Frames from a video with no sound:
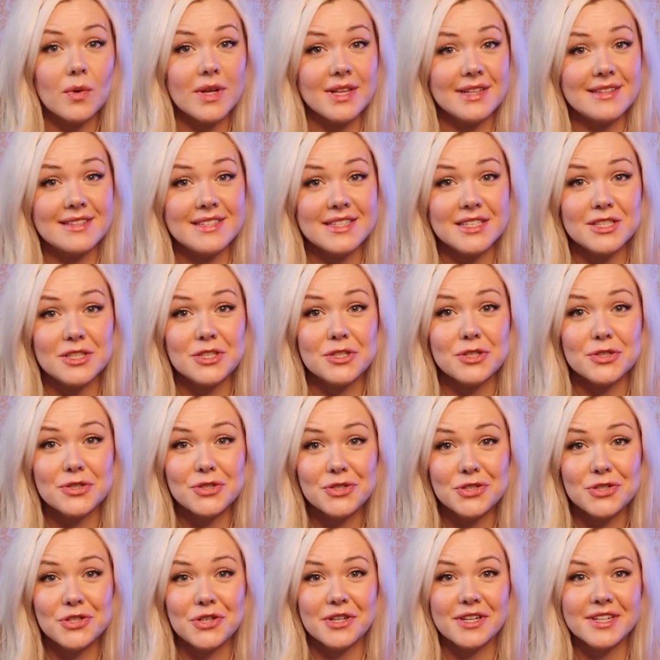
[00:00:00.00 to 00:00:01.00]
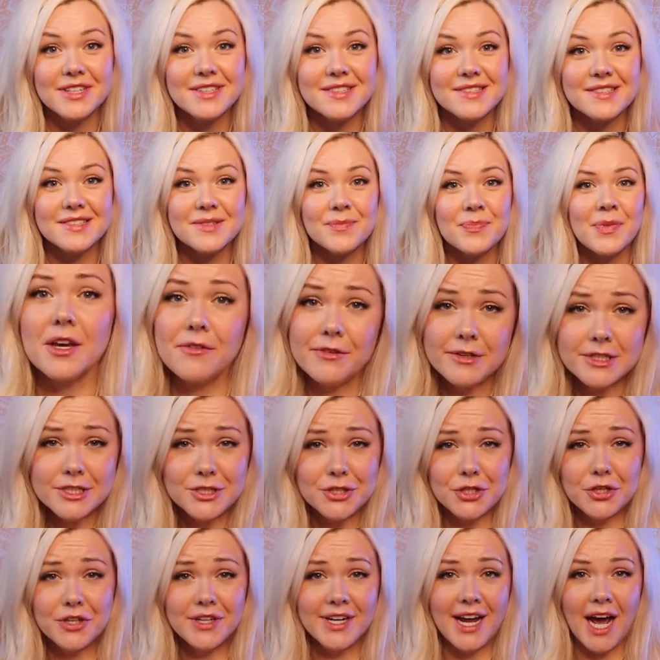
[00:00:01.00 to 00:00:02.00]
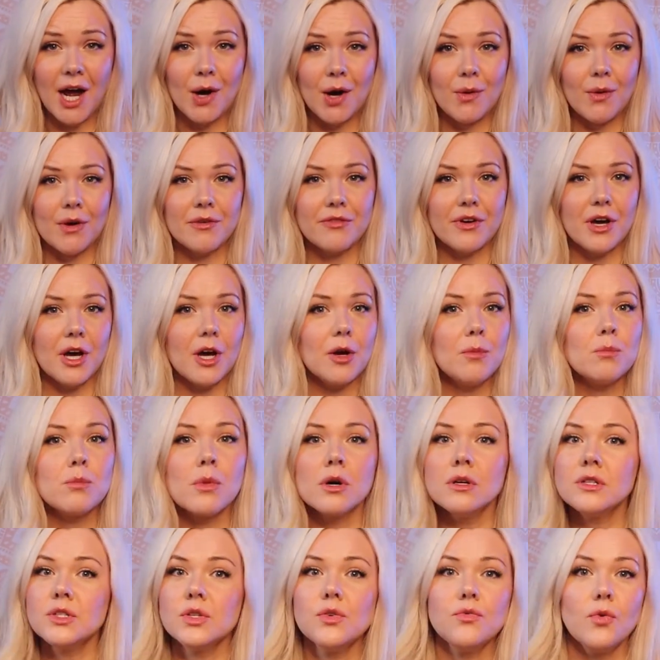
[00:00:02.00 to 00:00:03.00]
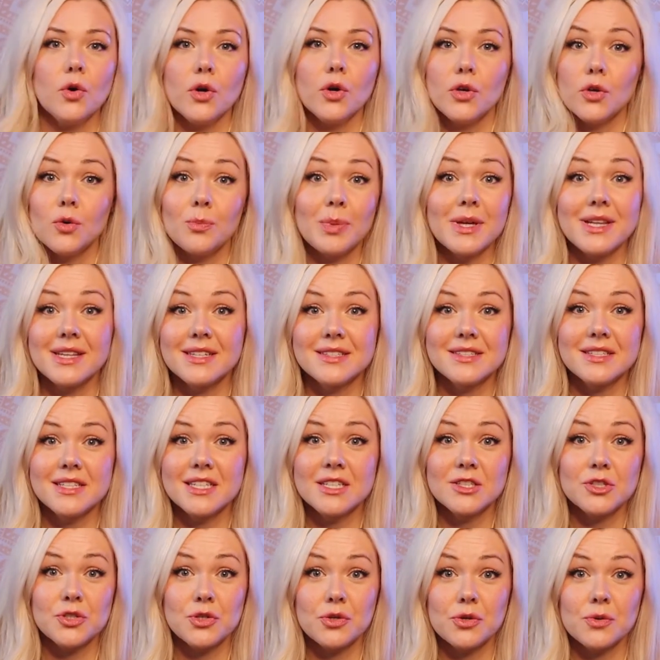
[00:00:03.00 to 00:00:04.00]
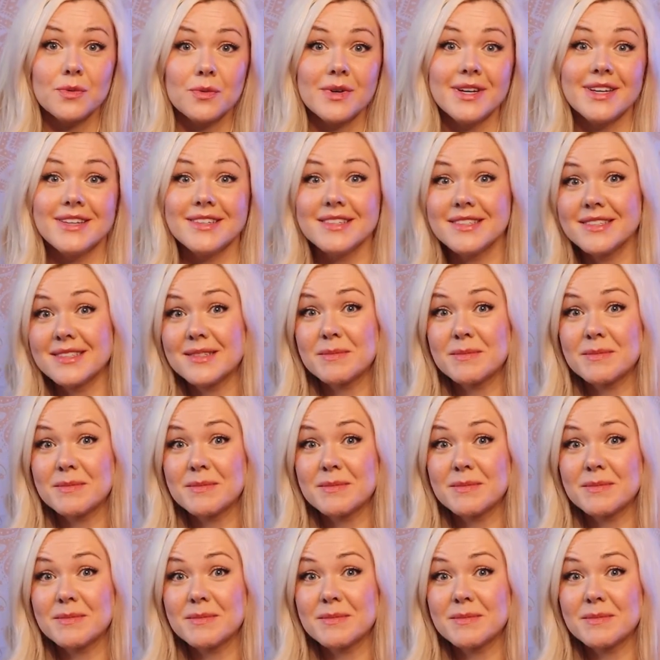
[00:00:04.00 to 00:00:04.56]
when listening to your students. If you're a student, however, most of what you'll be listening to is